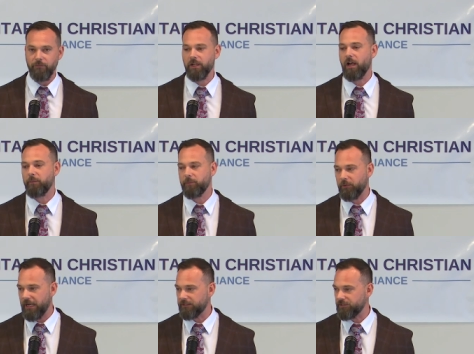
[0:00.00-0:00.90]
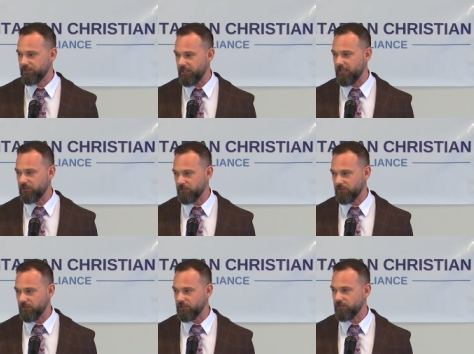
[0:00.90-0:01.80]
of a common practice in ancient
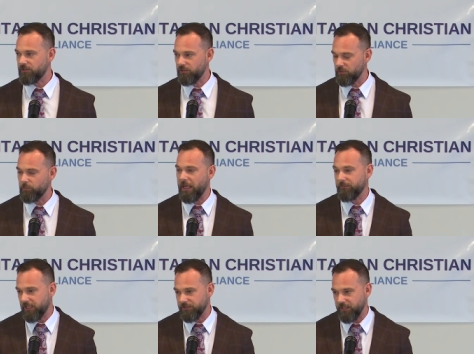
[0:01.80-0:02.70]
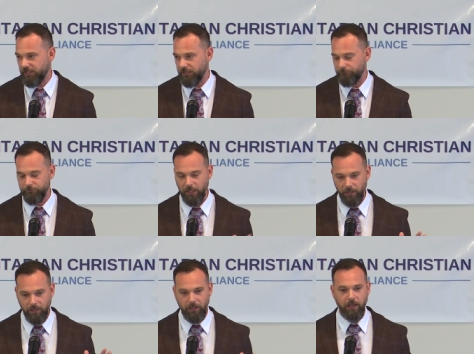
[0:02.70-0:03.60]
churches to baptize naked
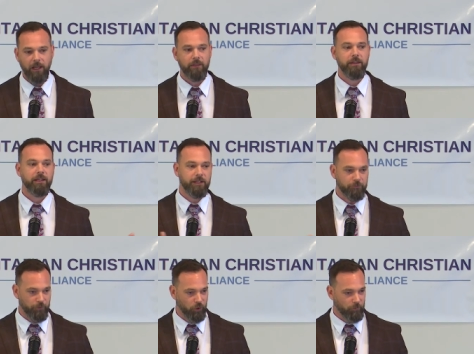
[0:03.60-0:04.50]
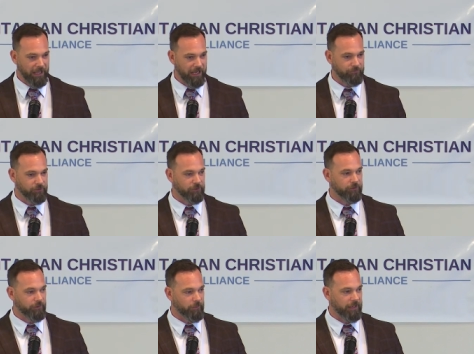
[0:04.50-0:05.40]
and then get the robe
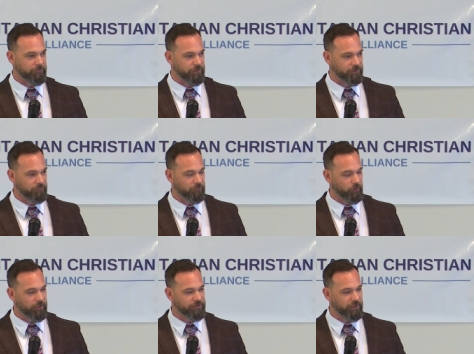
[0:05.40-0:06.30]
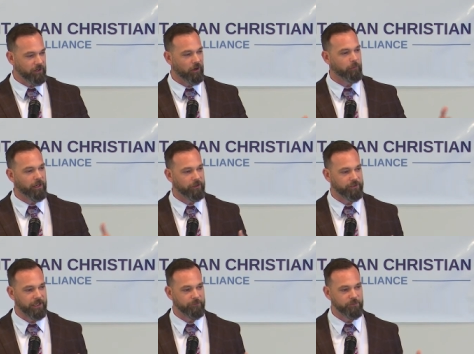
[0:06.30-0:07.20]
after the baptism. Whereas in our modern
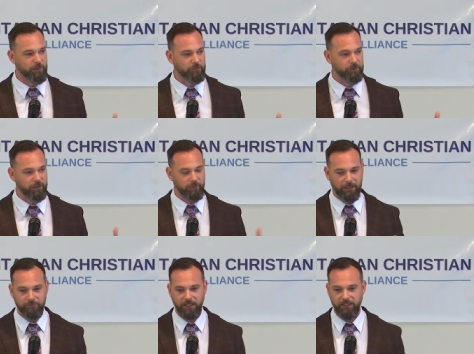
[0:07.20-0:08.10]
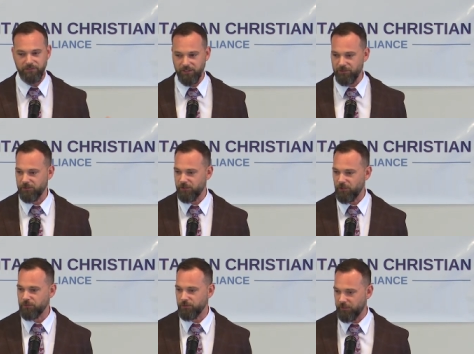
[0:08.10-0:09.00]
times, people get baptized in their
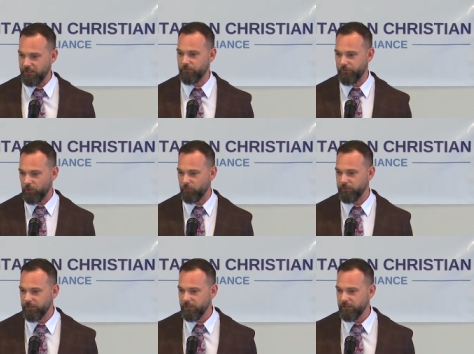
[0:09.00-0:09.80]
clothes or in a robe.